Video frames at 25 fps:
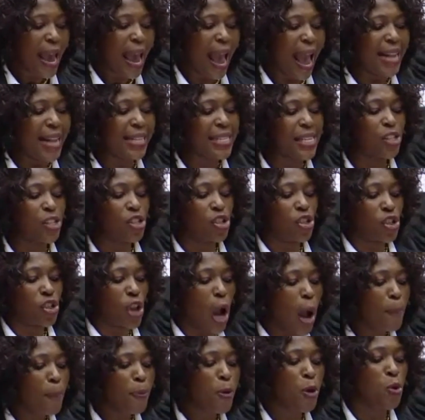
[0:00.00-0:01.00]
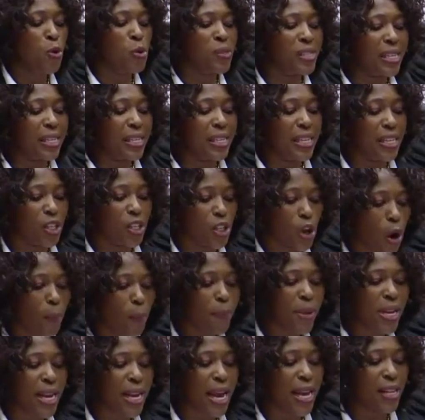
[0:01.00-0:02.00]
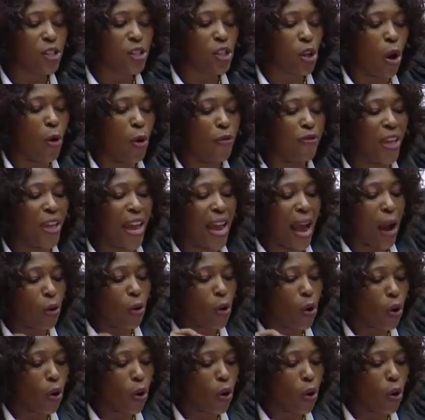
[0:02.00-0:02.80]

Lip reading: and stopped using the dominance of the